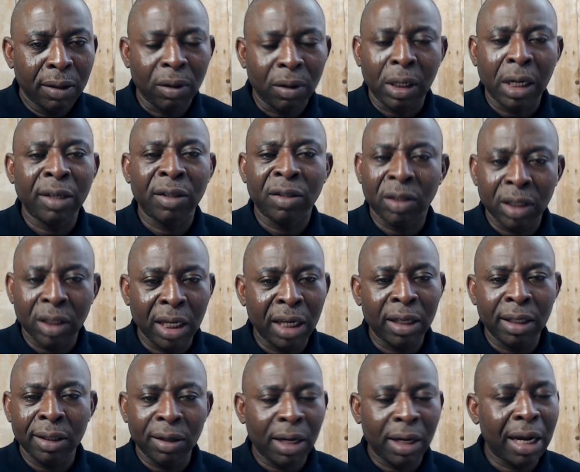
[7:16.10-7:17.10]
you can't
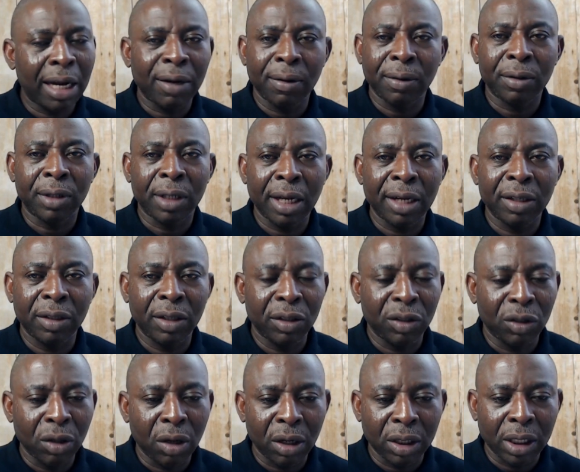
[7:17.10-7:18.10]
say you can't go tell
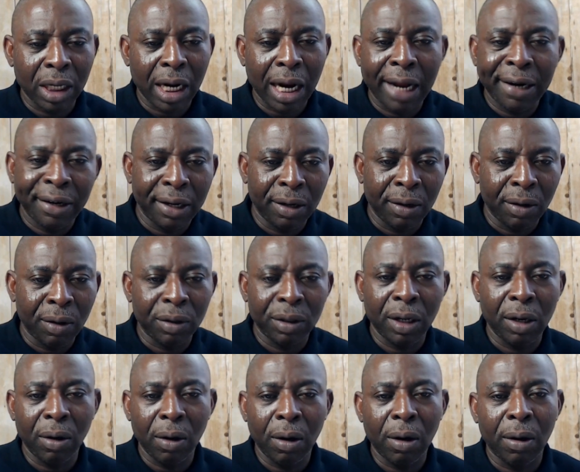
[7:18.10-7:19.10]
the judge that i didn't
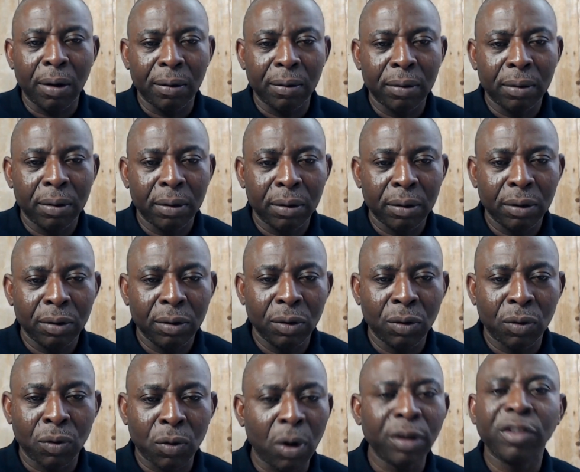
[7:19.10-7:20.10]
know the law
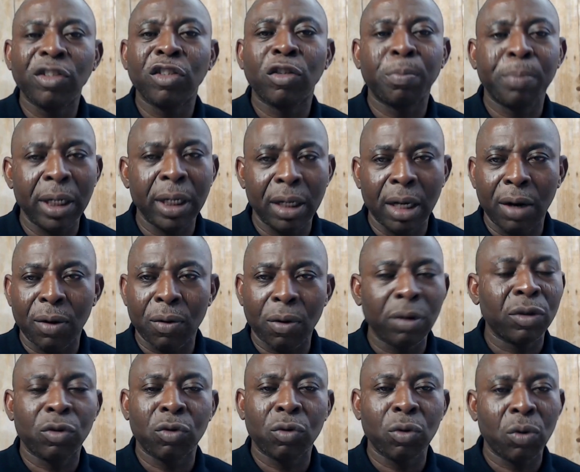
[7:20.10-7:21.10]
you run speed and
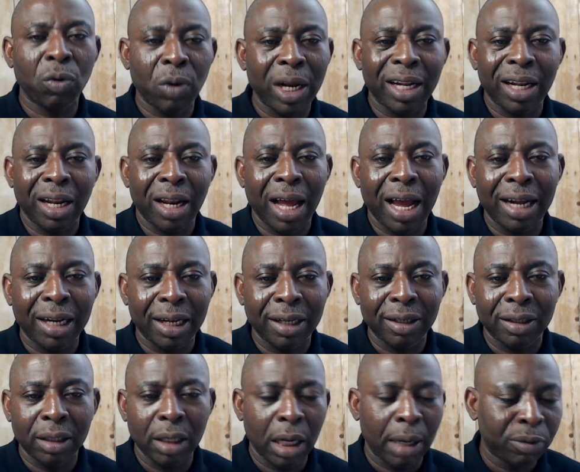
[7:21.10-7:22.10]
run through red light
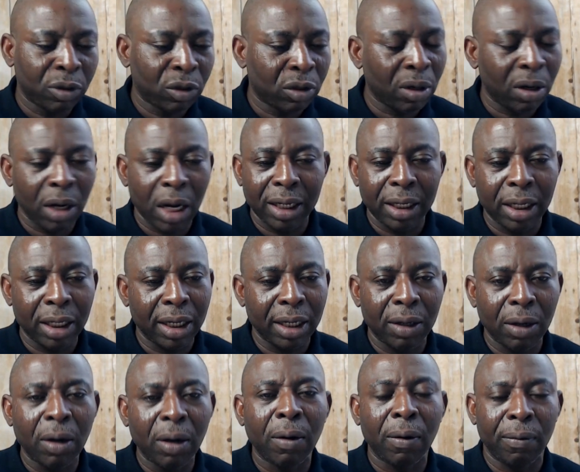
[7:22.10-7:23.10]
and say i'm sorry i
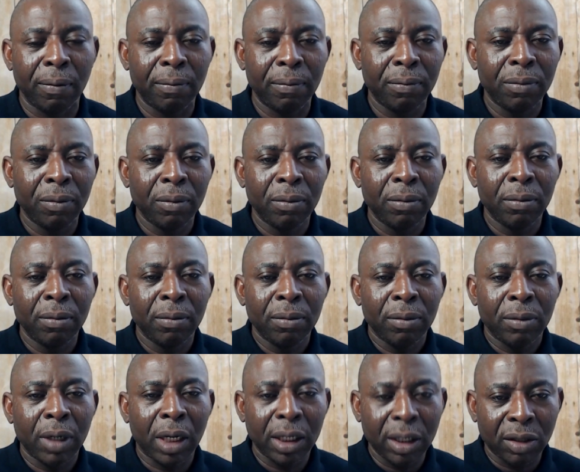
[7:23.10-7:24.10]
didn't know
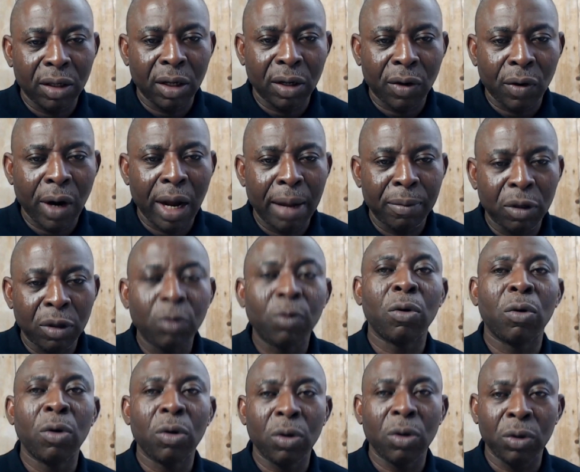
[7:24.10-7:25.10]
that is a crime
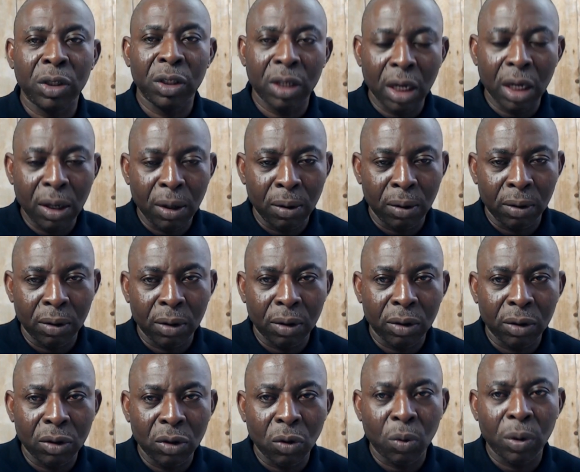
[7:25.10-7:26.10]
you will go to
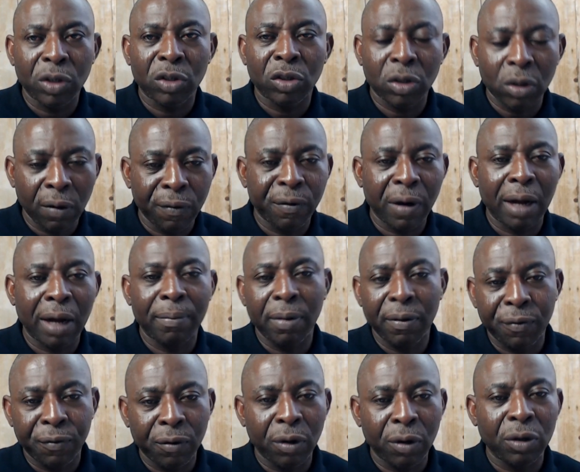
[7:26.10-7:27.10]
jail you will suffer
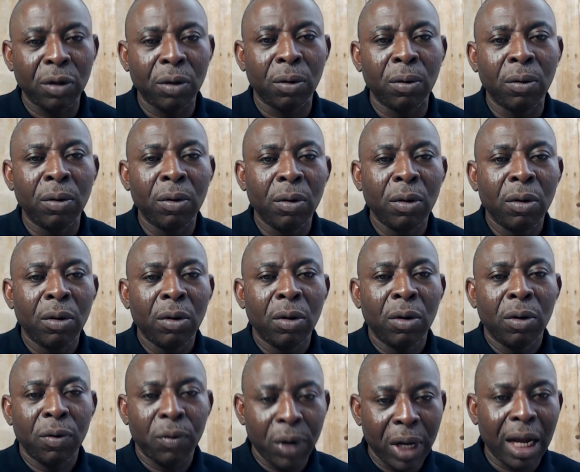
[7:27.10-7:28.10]
before you
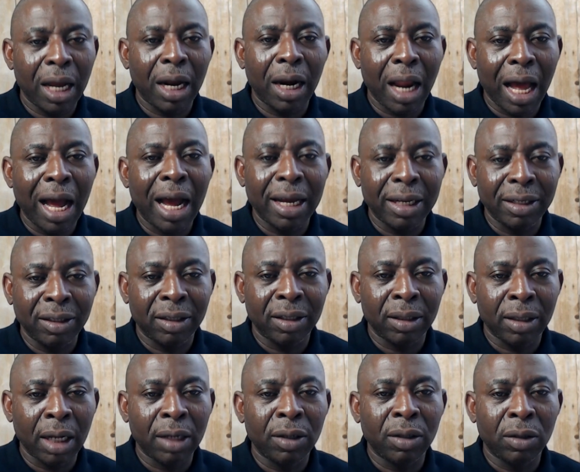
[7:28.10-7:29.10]

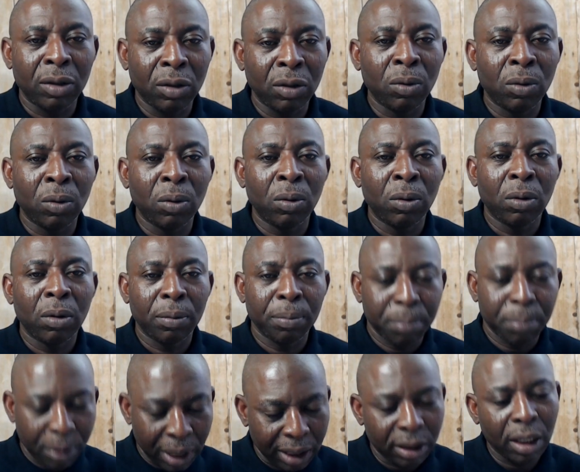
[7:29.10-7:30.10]
realize that you
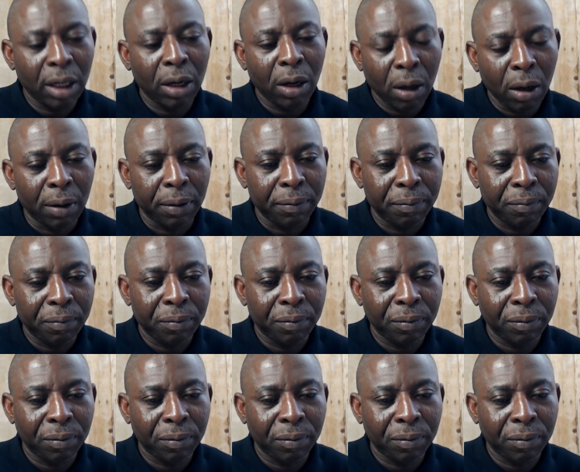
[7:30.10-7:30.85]
break the law